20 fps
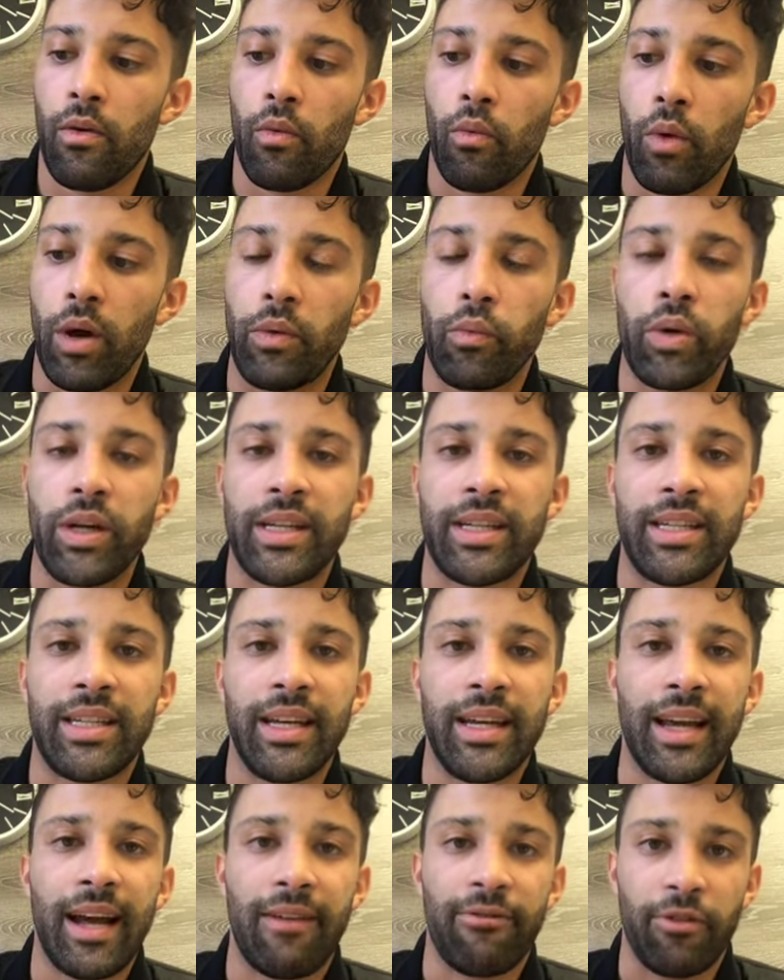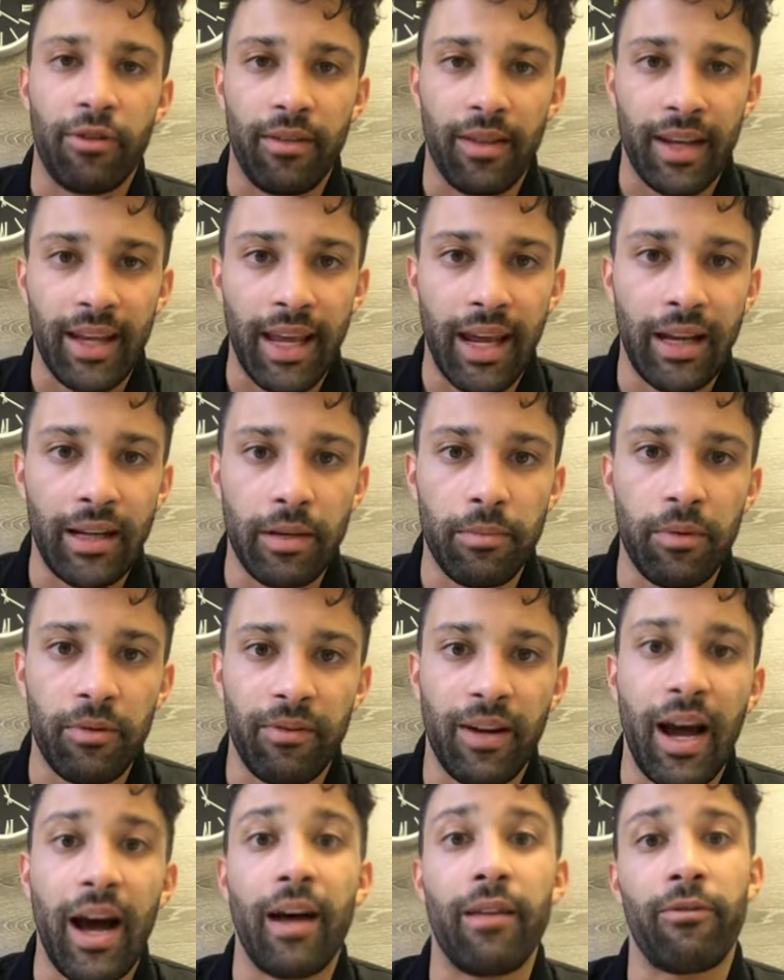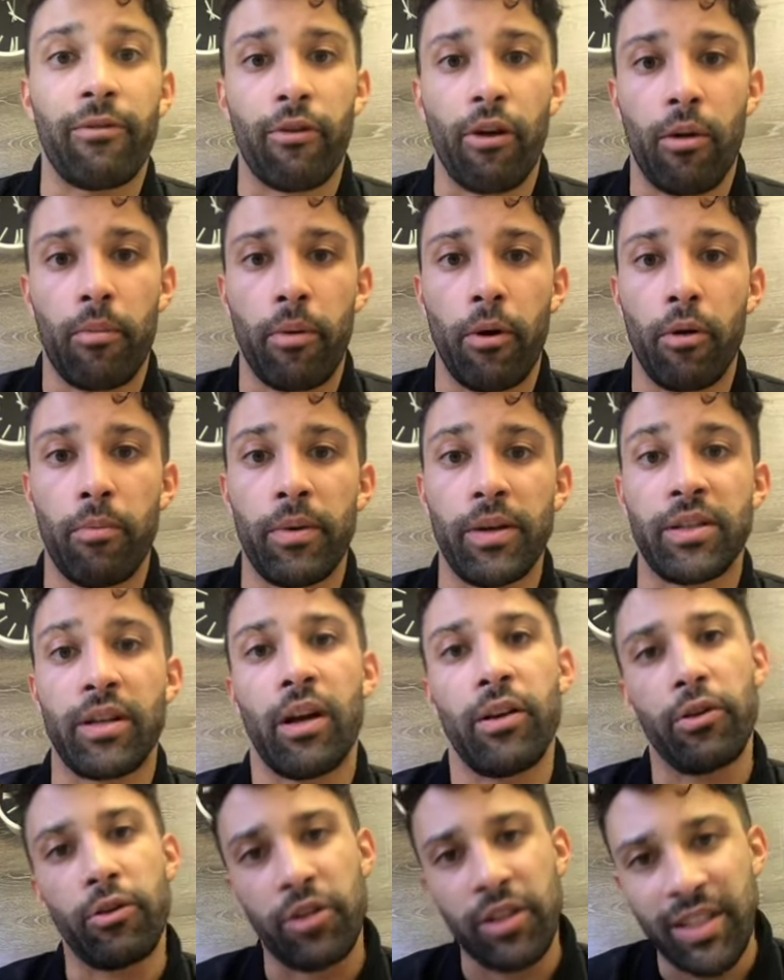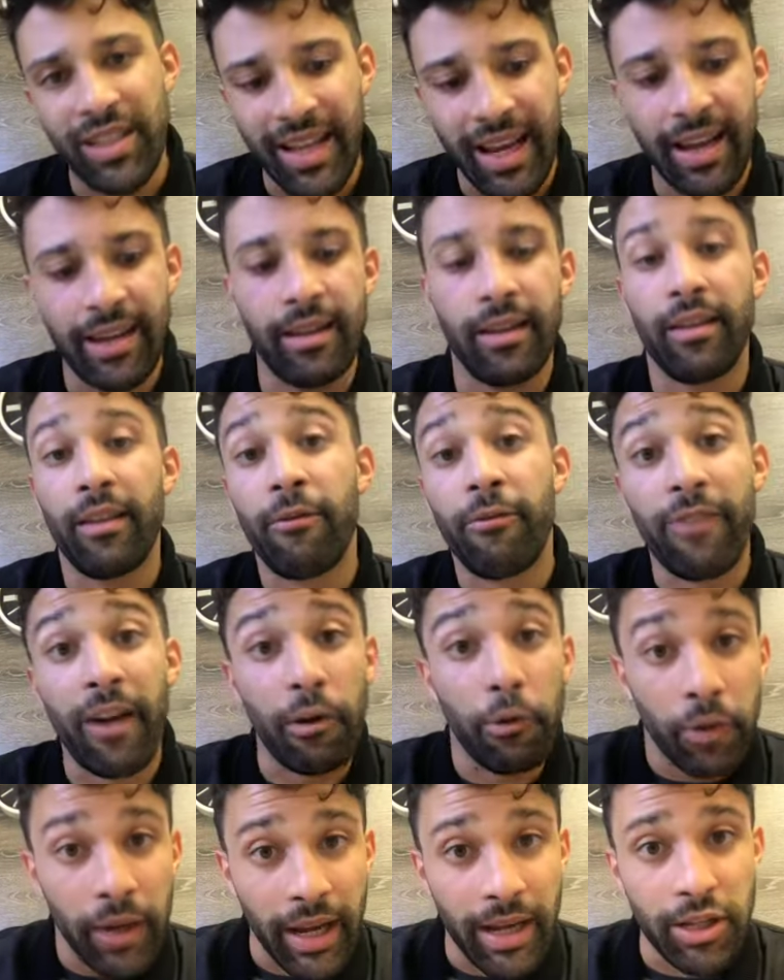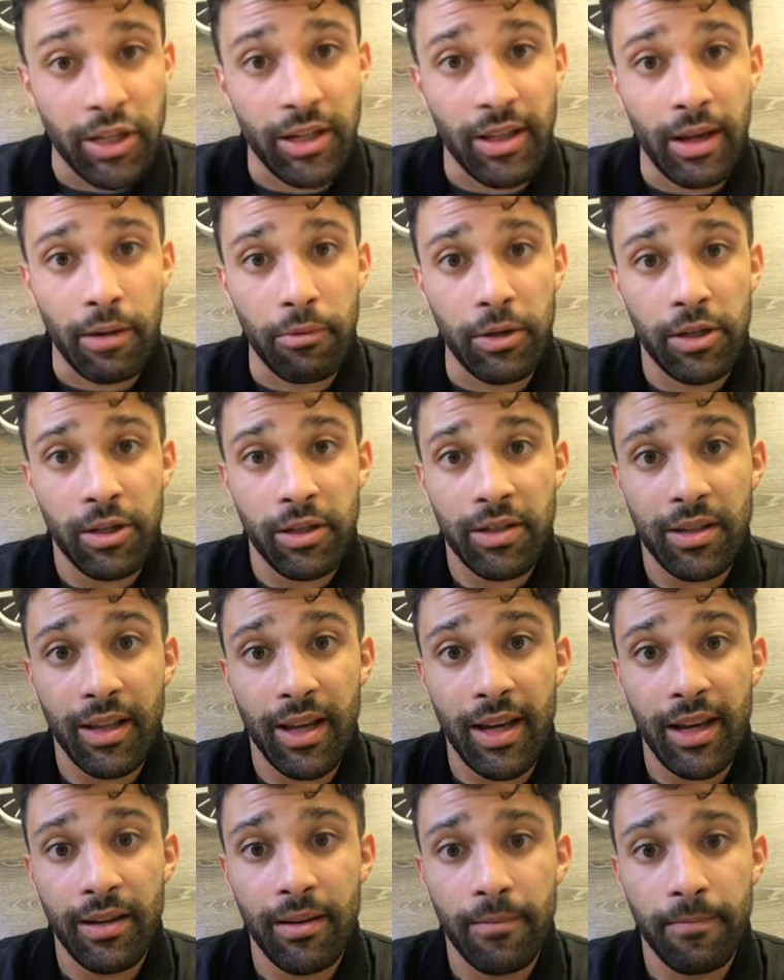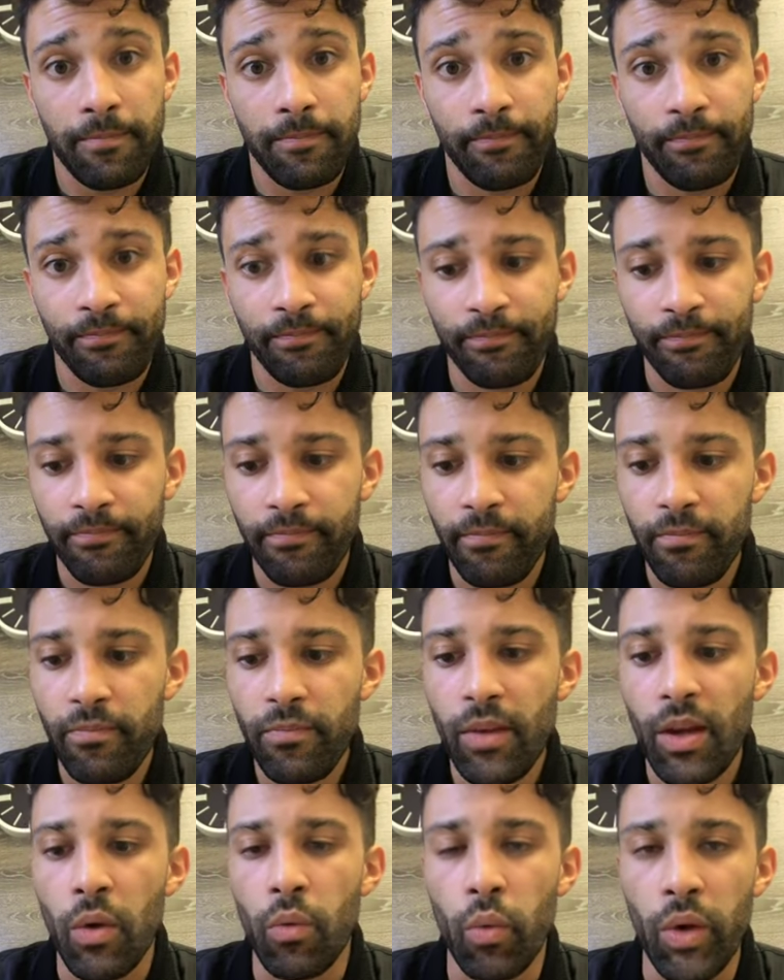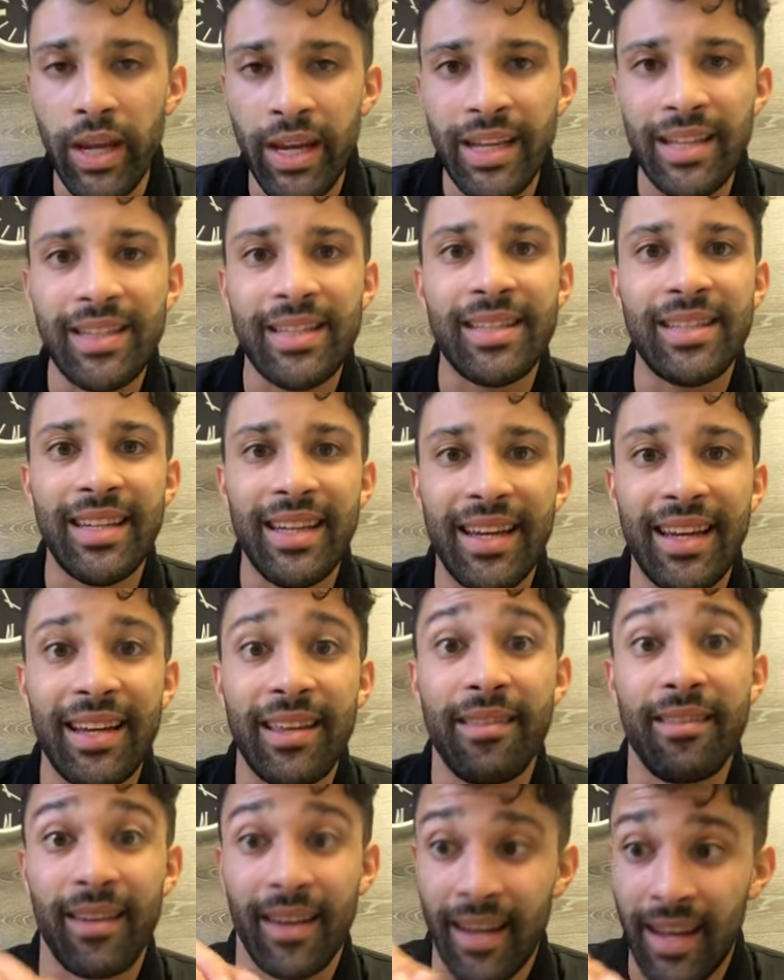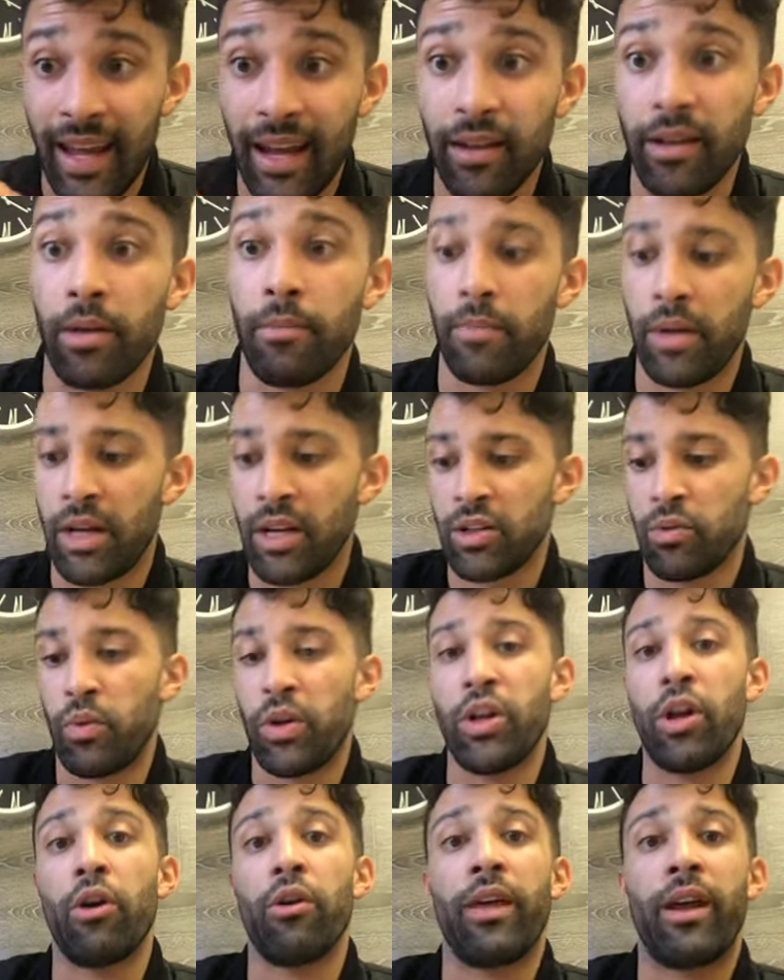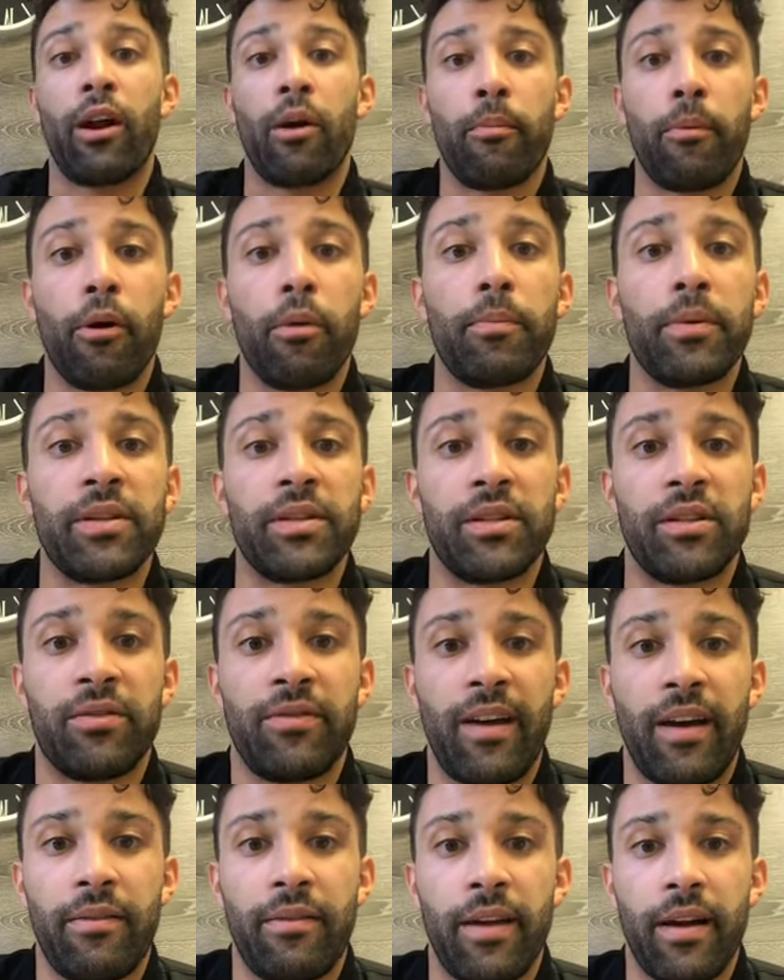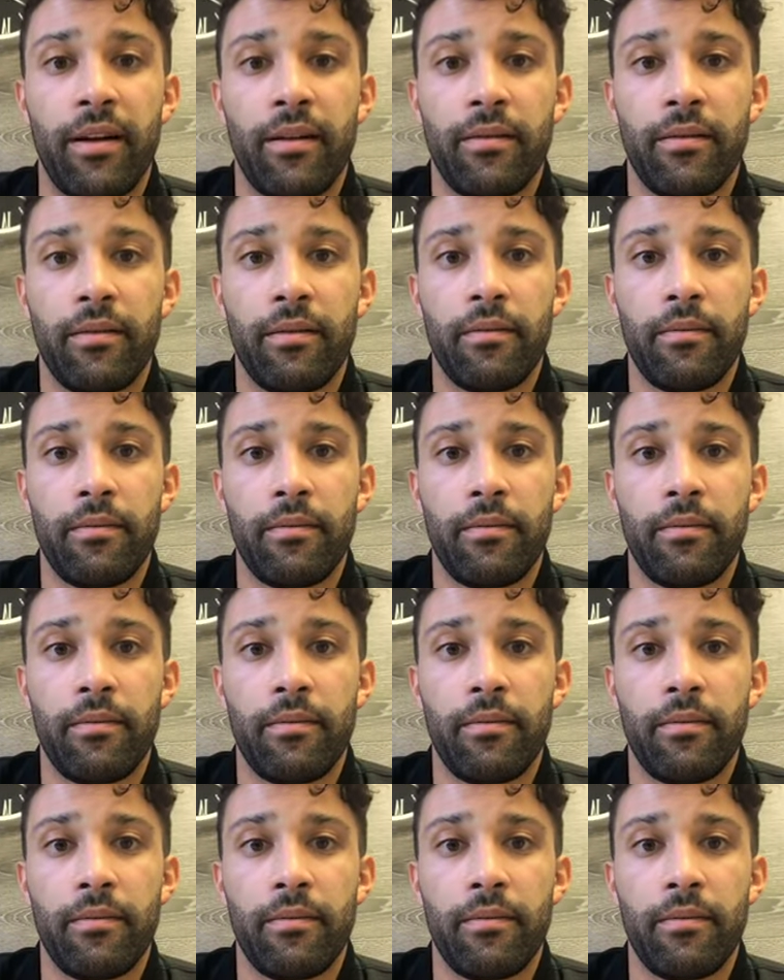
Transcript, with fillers: When we seek after the kingdom of God for our purpose, understanding the foundation that we just laid, we can seek the kingdom because we know that our purpose is found there.